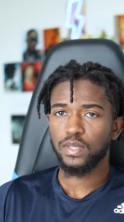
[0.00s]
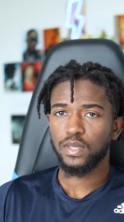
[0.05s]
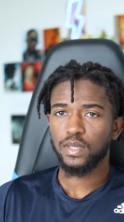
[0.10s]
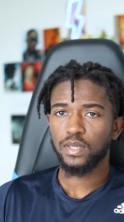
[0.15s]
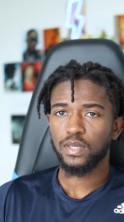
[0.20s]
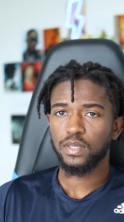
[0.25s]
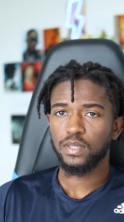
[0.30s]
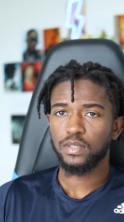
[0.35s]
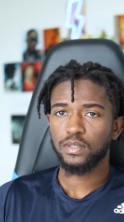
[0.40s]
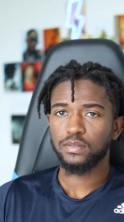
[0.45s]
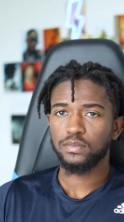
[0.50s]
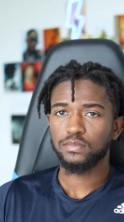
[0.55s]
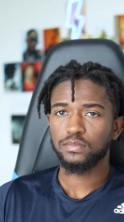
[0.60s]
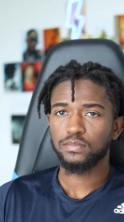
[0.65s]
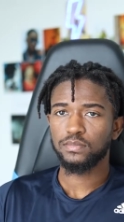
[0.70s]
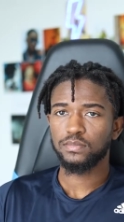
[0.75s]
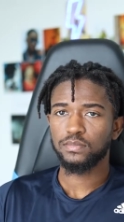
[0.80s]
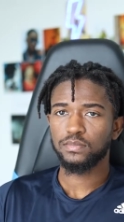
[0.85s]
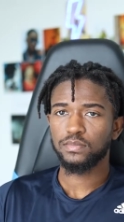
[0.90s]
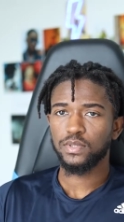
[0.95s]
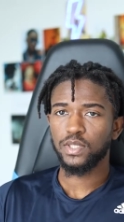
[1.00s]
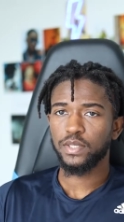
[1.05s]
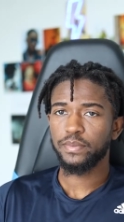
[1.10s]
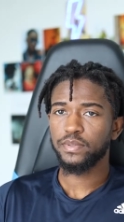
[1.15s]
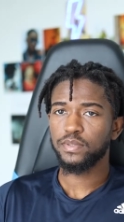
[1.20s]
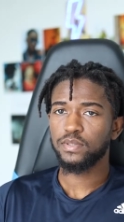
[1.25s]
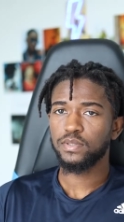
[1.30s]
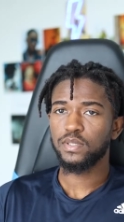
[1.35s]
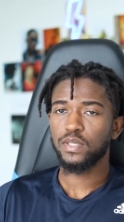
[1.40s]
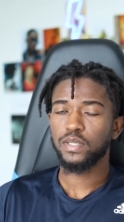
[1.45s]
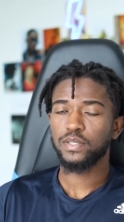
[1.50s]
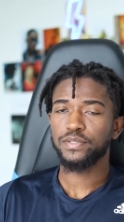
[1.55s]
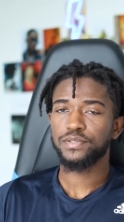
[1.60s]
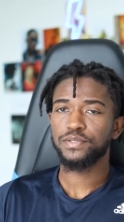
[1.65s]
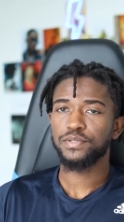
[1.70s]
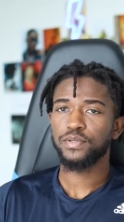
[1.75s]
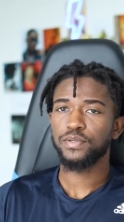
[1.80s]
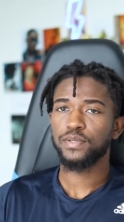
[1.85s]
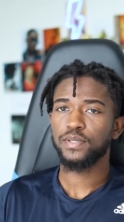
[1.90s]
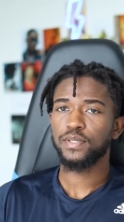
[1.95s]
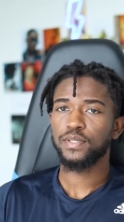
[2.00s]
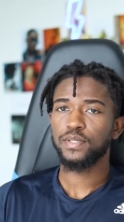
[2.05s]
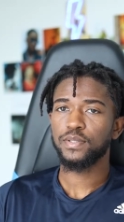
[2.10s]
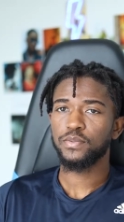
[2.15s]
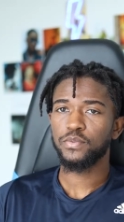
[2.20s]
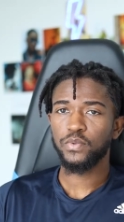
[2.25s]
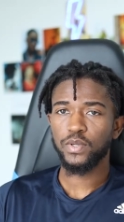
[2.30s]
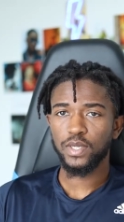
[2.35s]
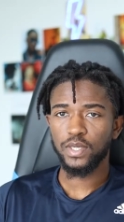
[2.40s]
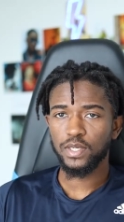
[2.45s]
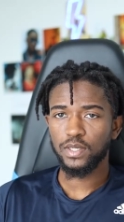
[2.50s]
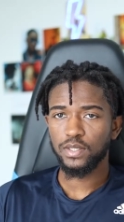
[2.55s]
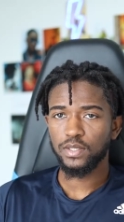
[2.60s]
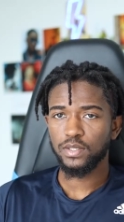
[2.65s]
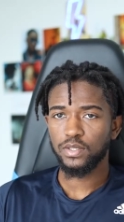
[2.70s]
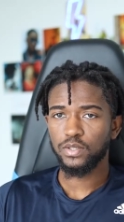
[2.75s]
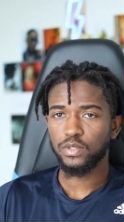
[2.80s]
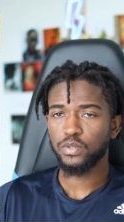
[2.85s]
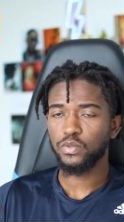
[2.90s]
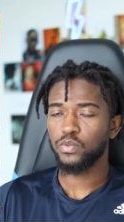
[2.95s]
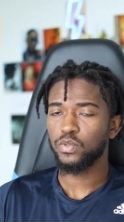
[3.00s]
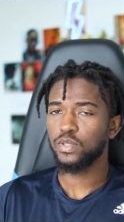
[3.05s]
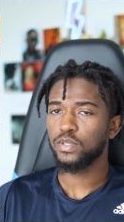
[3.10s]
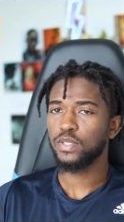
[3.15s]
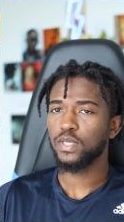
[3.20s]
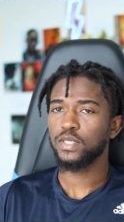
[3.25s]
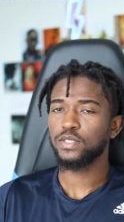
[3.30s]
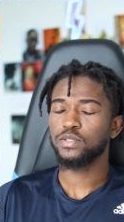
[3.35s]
and you're able to tell a story in the way you want that